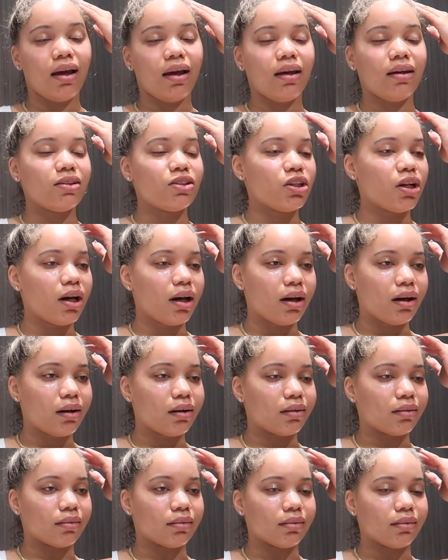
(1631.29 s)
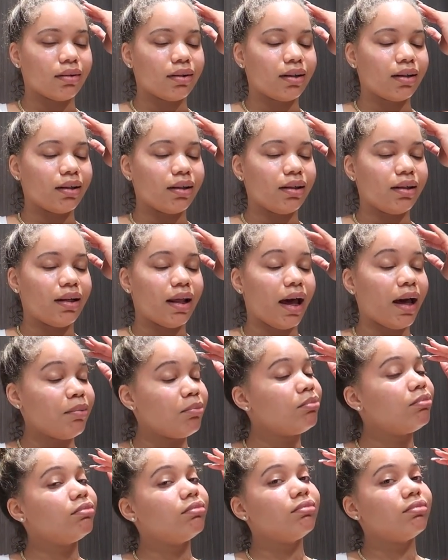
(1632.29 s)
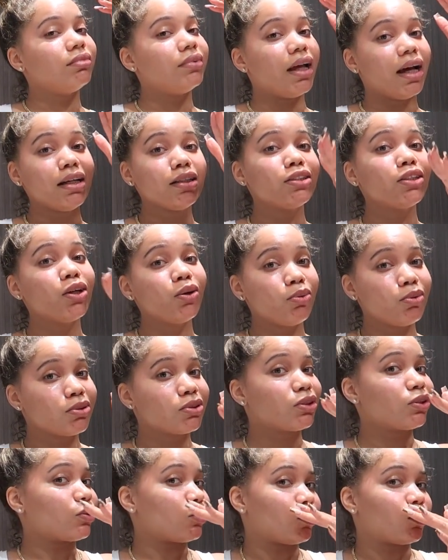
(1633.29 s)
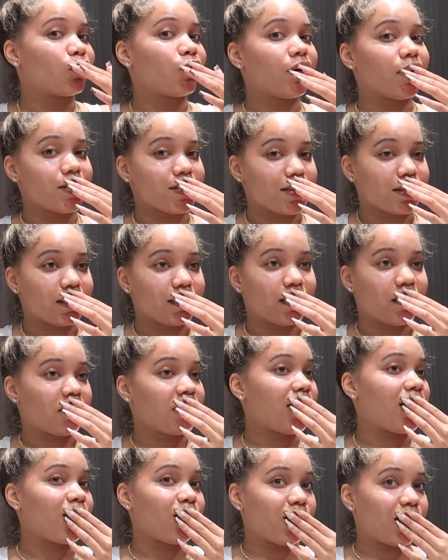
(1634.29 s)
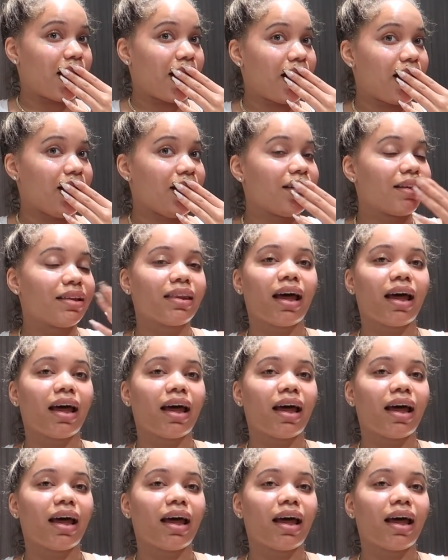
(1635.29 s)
And child, that that show is a little crazy. I'm not gonna lie.